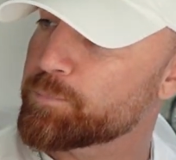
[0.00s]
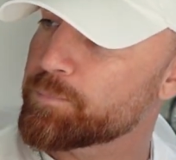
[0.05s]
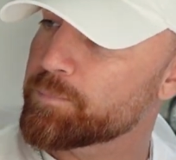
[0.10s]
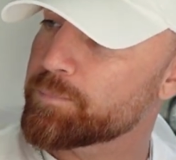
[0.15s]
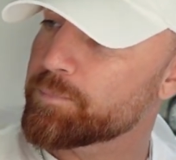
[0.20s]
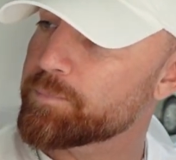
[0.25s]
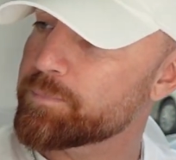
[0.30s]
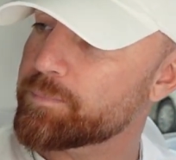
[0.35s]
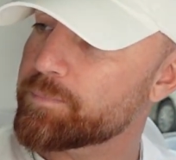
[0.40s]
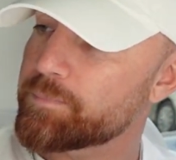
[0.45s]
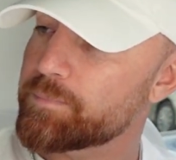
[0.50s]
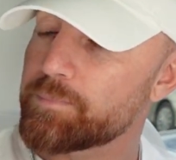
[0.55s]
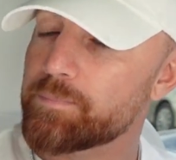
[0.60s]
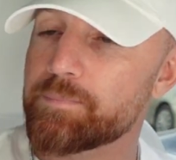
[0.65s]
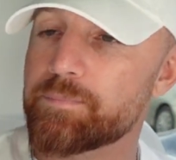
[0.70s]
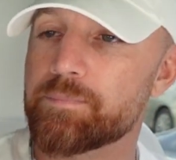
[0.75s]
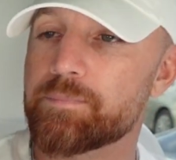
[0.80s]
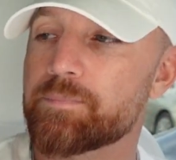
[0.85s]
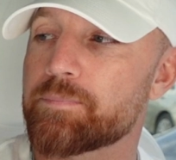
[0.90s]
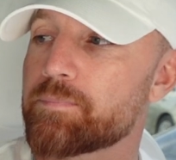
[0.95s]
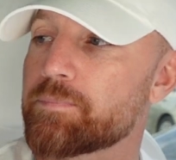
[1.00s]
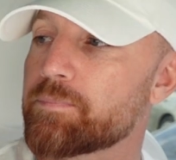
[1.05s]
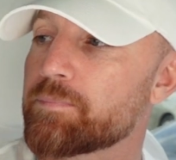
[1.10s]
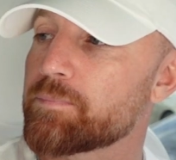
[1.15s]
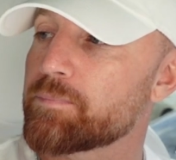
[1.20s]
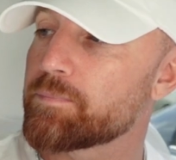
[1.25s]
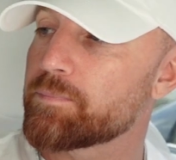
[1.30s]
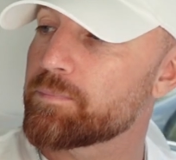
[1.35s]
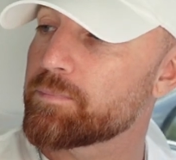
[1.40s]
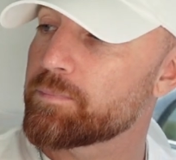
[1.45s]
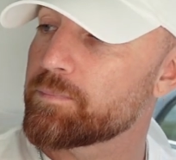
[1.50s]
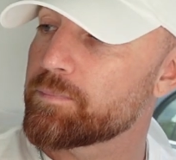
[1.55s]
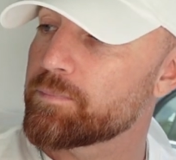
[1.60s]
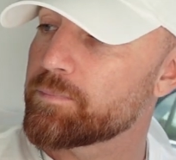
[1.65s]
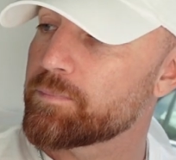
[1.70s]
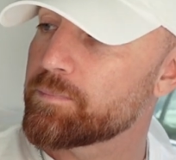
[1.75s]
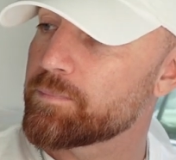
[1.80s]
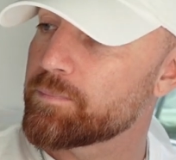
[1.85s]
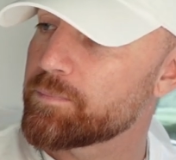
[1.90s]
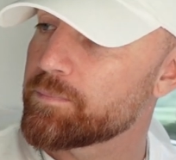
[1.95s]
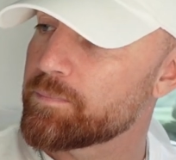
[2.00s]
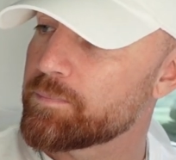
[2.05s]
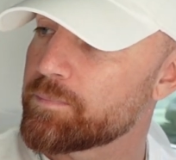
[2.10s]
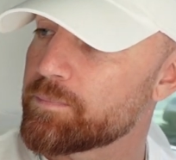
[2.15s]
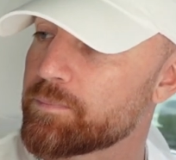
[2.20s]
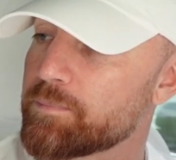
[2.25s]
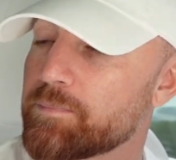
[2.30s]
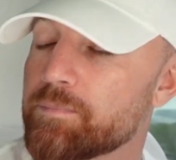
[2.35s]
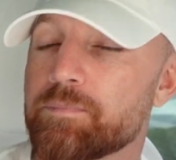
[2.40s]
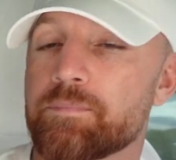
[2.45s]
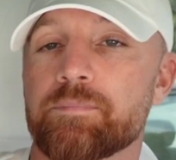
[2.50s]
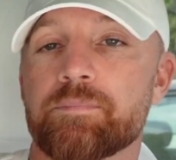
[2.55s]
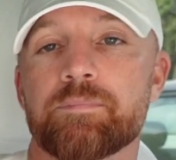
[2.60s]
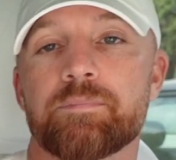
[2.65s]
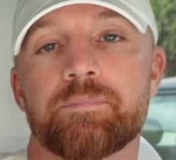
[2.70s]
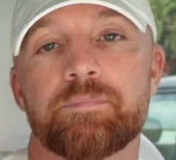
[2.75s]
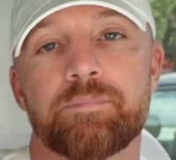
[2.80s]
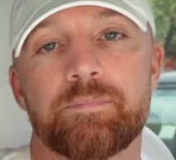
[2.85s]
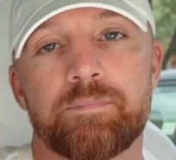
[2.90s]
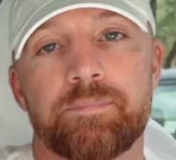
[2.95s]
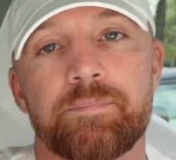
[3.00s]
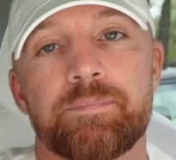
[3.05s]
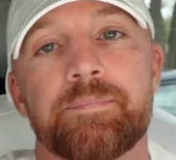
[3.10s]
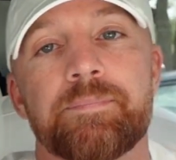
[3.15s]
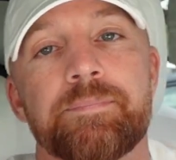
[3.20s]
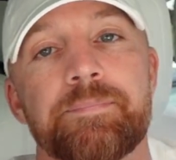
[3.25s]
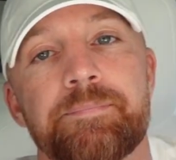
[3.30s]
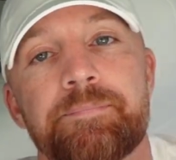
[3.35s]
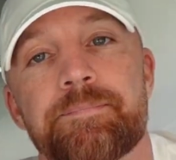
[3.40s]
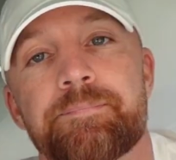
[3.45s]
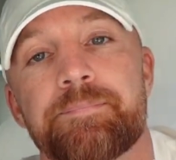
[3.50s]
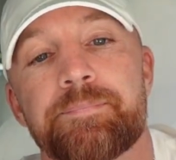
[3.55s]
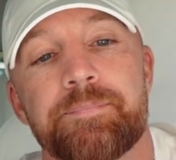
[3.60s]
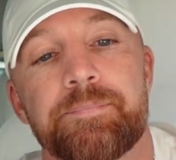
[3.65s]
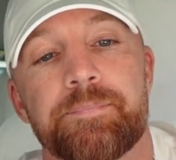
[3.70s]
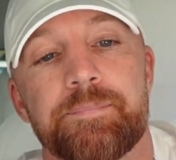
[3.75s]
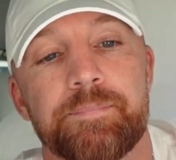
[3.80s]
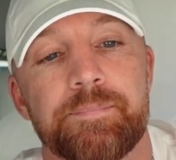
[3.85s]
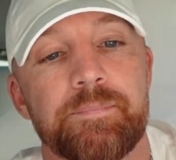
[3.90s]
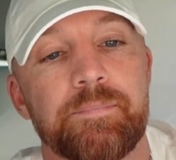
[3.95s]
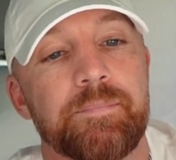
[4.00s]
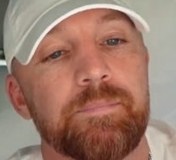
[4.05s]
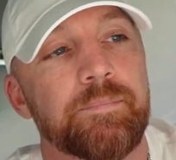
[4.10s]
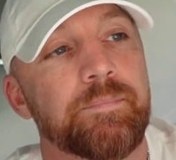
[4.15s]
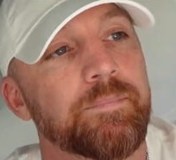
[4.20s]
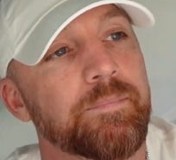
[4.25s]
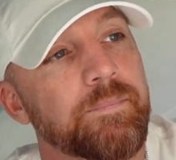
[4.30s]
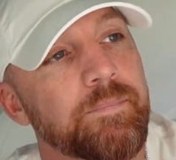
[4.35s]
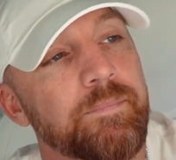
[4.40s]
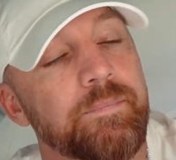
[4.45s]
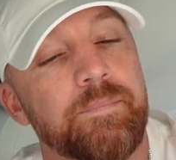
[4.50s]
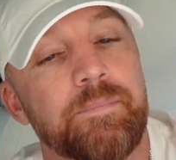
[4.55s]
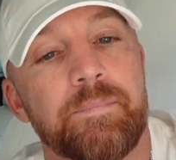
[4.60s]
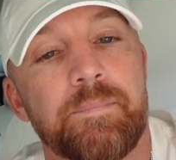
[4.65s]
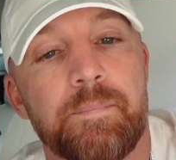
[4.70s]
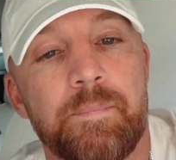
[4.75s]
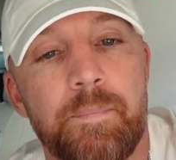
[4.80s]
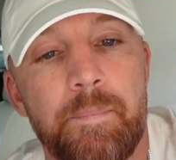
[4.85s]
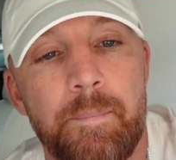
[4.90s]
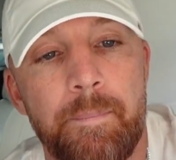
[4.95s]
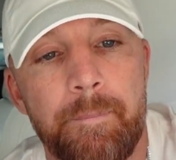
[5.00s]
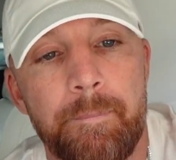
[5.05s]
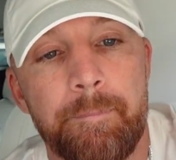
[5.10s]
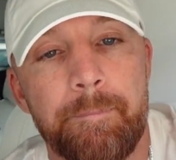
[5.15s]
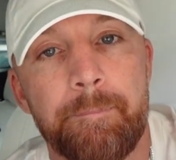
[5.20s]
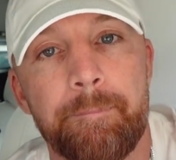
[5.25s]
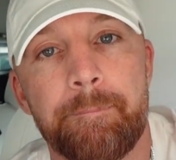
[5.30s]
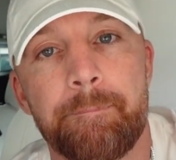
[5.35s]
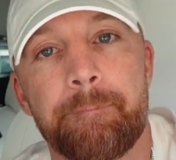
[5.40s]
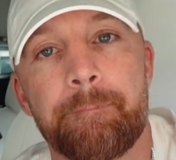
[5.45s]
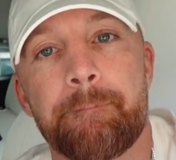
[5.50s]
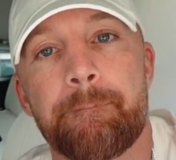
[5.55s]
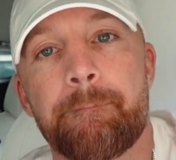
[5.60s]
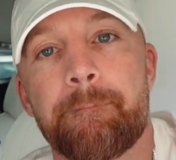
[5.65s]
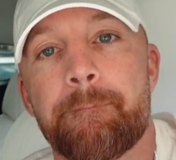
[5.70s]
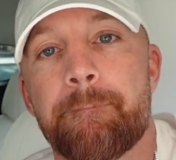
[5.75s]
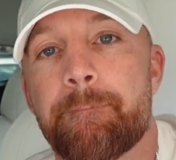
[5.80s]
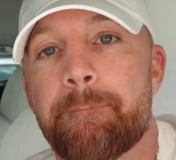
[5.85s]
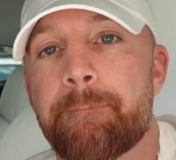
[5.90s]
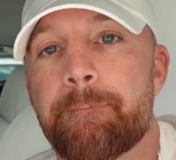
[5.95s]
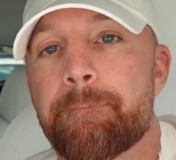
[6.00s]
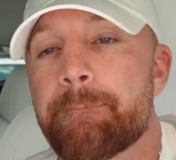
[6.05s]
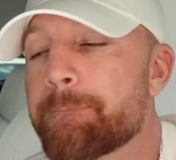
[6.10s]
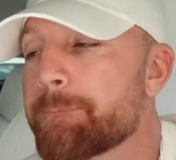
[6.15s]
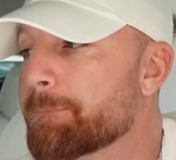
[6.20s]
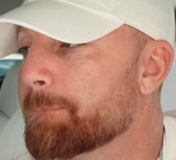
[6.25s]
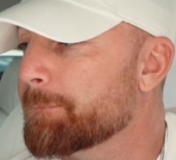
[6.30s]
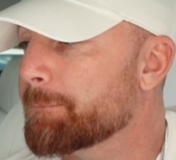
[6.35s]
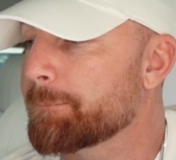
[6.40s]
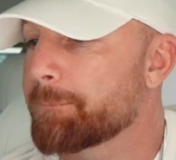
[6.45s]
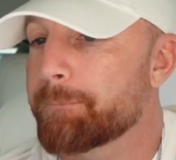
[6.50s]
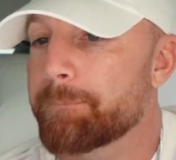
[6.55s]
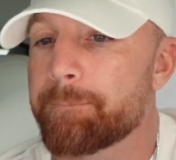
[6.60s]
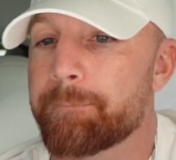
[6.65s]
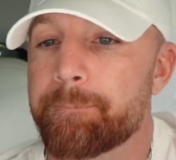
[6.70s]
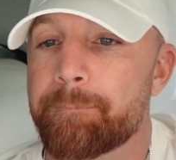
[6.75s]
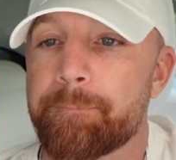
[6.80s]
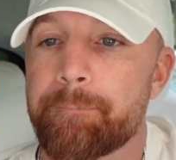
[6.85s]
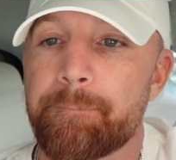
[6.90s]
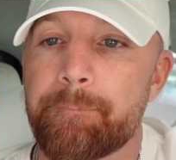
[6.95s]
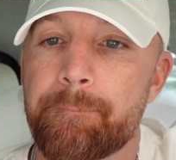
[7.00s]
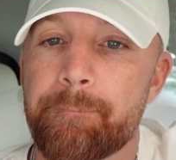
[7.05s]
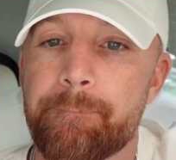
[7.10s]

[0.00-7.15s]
[no speech]